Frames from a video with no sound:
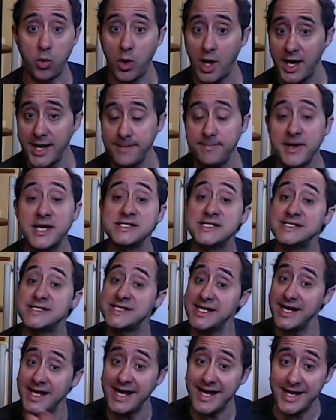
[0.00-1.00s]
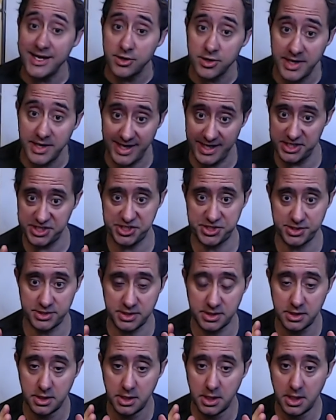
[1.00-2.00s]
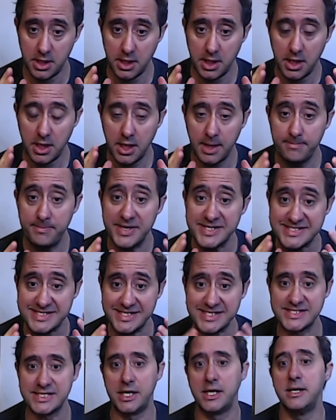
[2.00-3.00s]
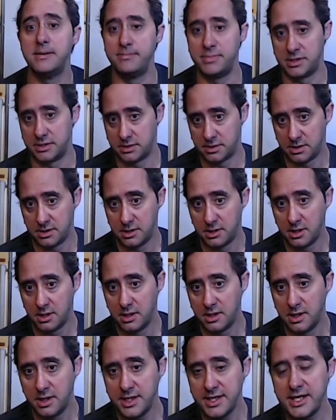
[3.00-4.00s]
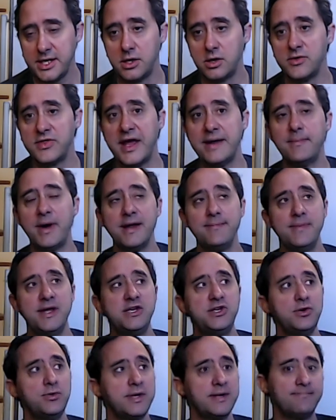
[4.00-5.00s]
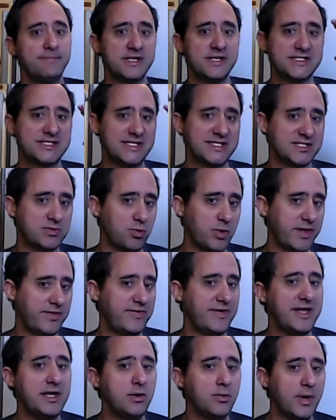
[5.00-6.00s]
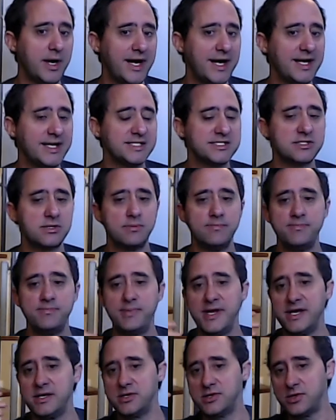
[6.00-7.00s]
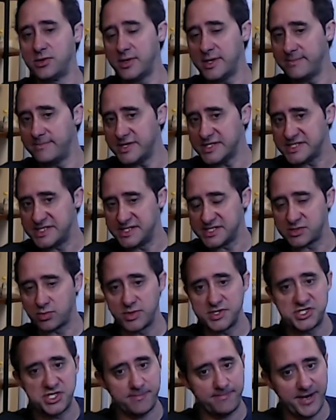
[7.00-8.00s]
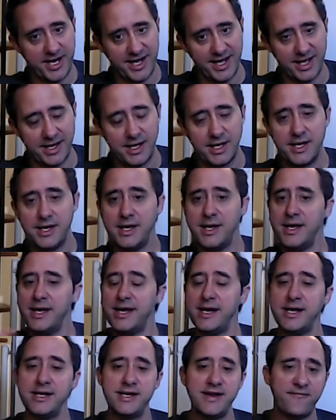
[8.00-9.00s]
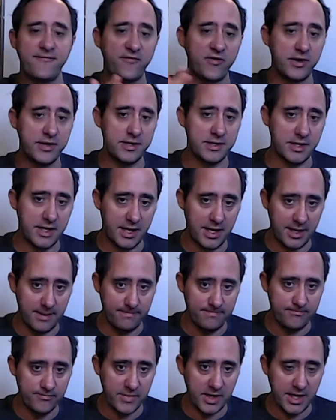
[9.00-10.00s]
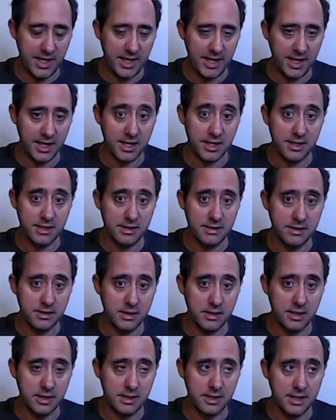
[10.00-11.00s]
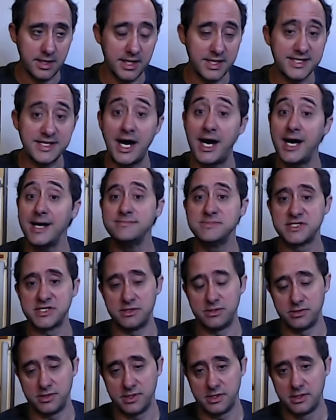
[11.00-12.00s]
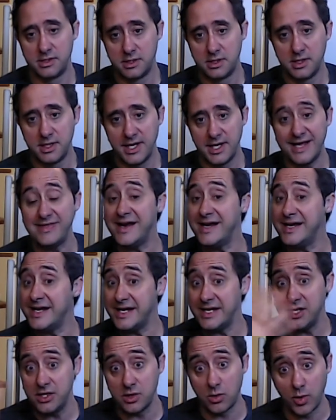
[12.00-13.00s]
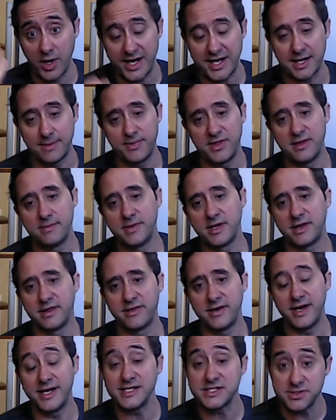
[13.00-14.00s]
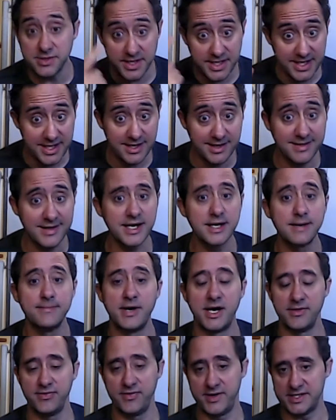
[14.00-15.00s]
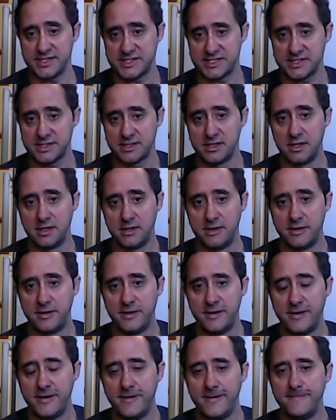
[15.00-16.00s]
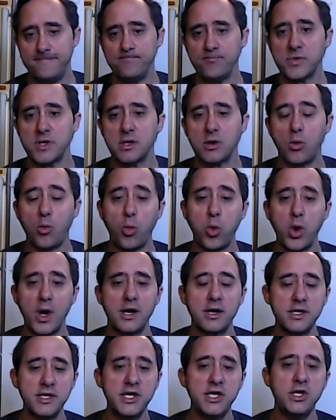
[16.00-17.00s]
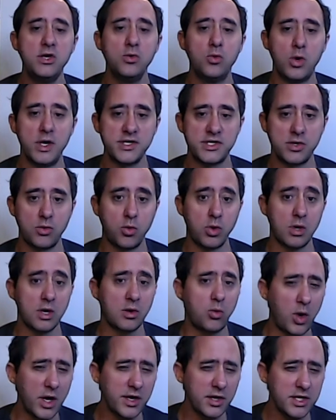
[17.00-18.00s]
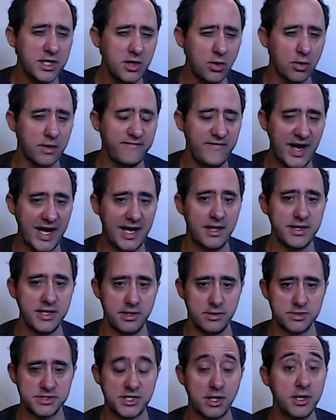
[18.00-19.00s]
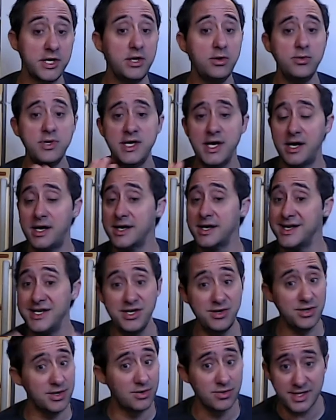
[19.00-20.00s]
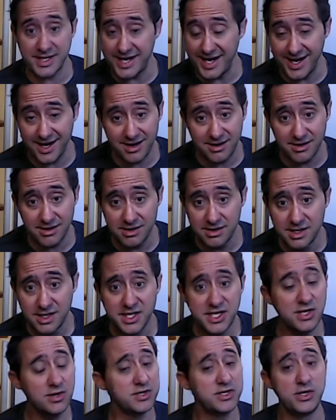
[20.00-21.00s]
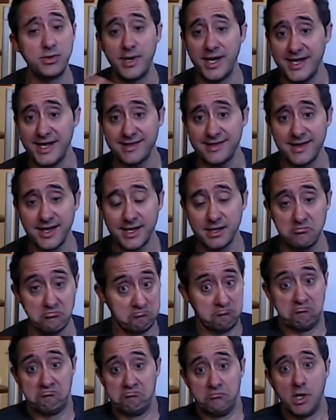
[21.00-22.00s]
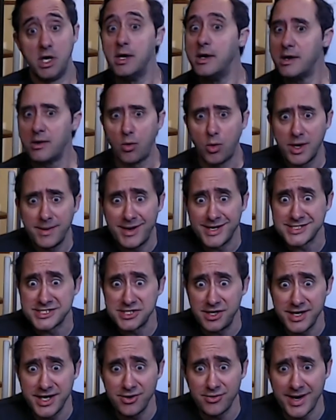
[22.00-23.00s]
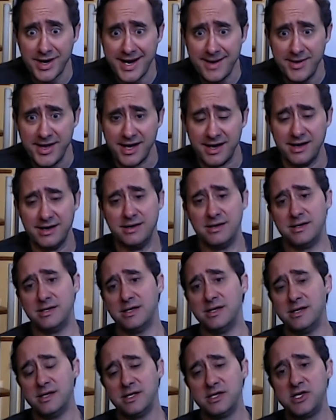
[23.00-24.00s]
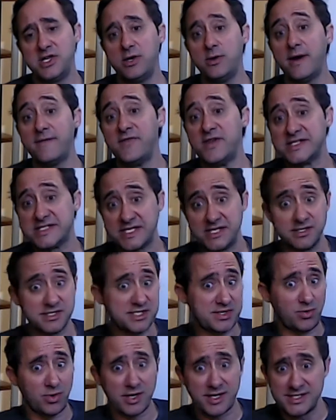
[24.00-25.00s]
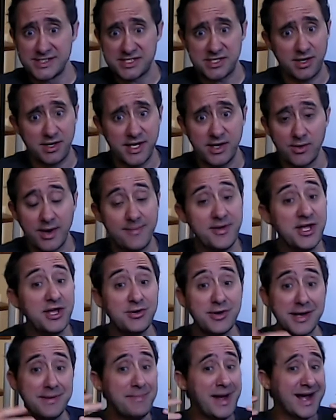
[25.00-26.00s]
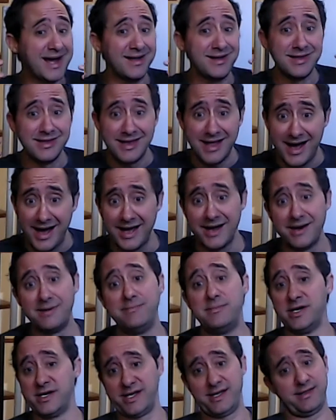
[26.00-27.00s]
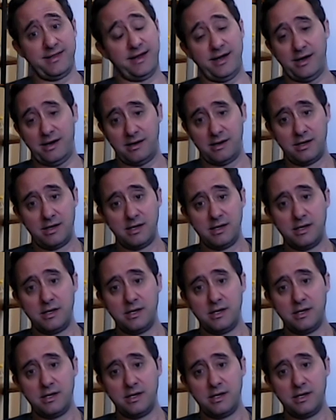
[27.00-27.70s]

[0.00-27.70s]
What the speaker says: Why? Because it's an international business hub. You know, they might be doing business with the US or doing business with Japan in a different time zone, and they need you to wake up in the middle of the night. So you need to think about this. Where do you want to work? What are your values? Are you young and you don't care? You'll do anything? What about Saudi Arabia? Do you have the skills to work in Saudi Arabia? You can make a lot of money there.